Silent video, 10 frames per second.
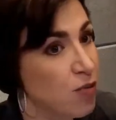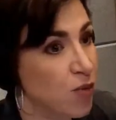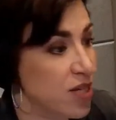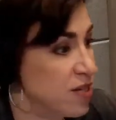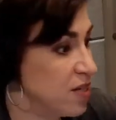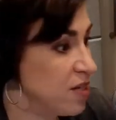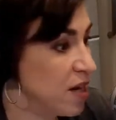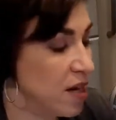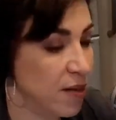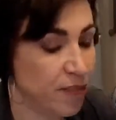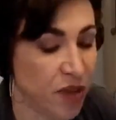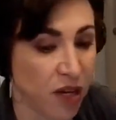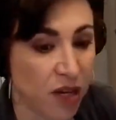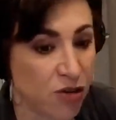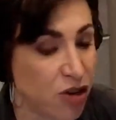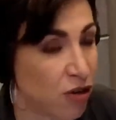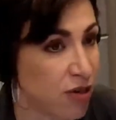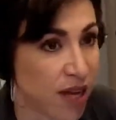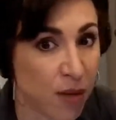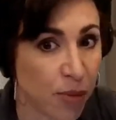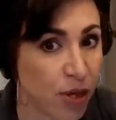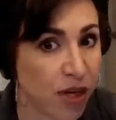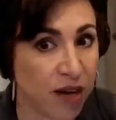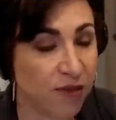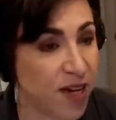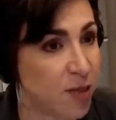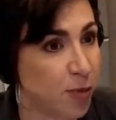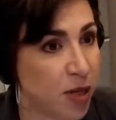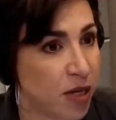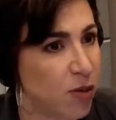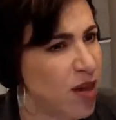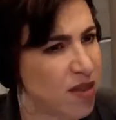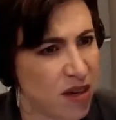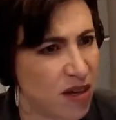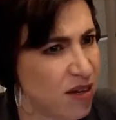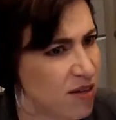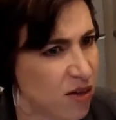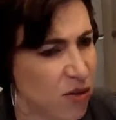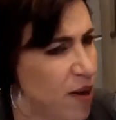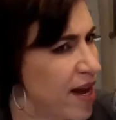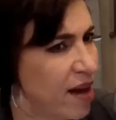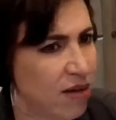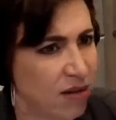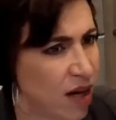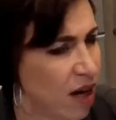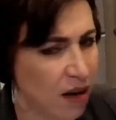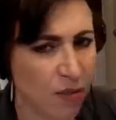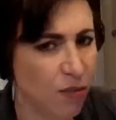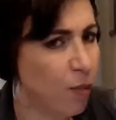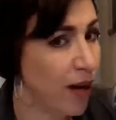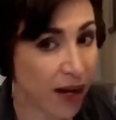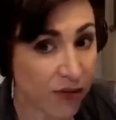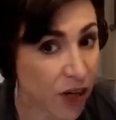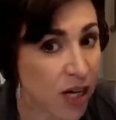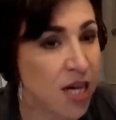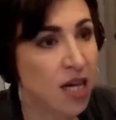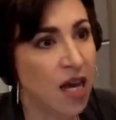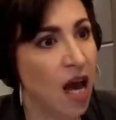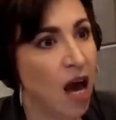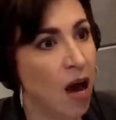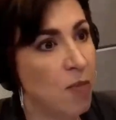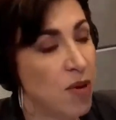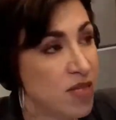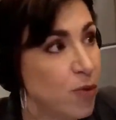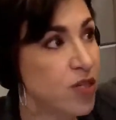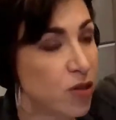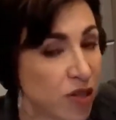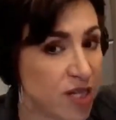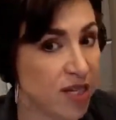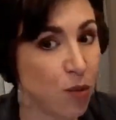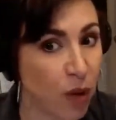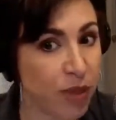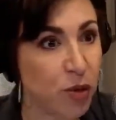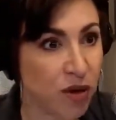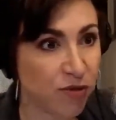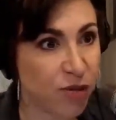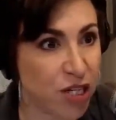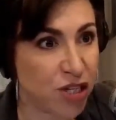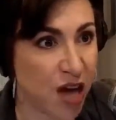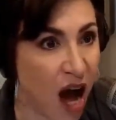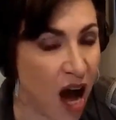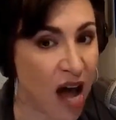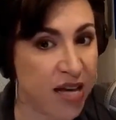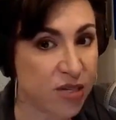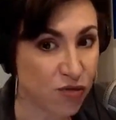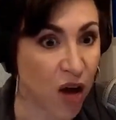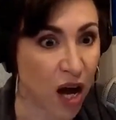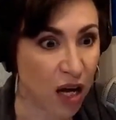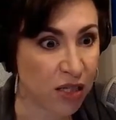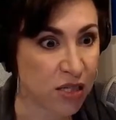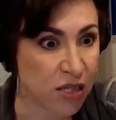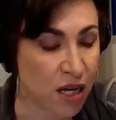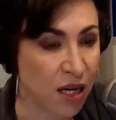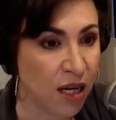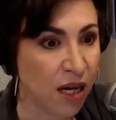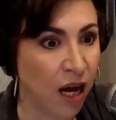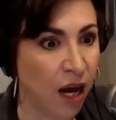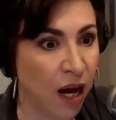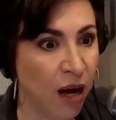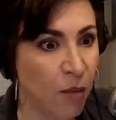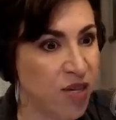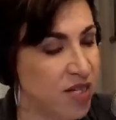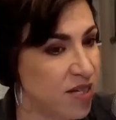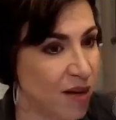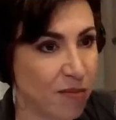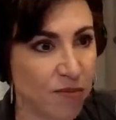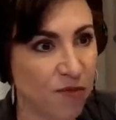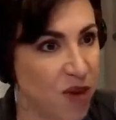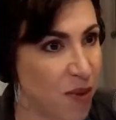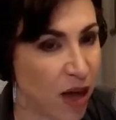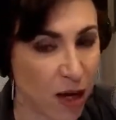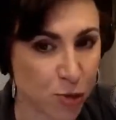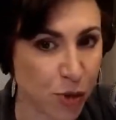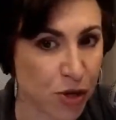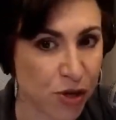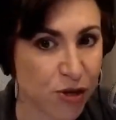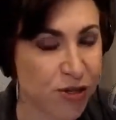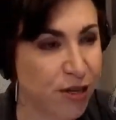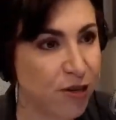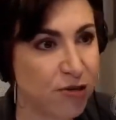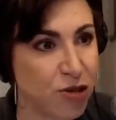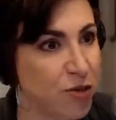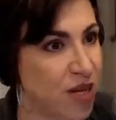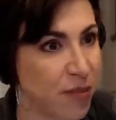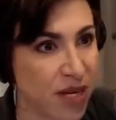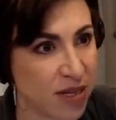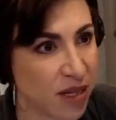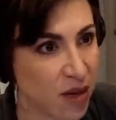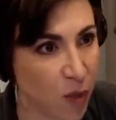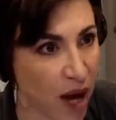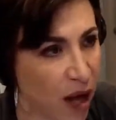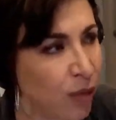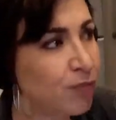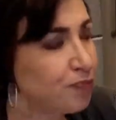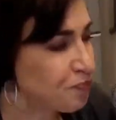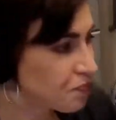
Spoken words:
We see Sheryl Sandberg at Facebook, who I think is on her way out, whatever. And so we certainly see women who have reached the highest rungs. We see some female entrepreneurs that are doing amazingly well.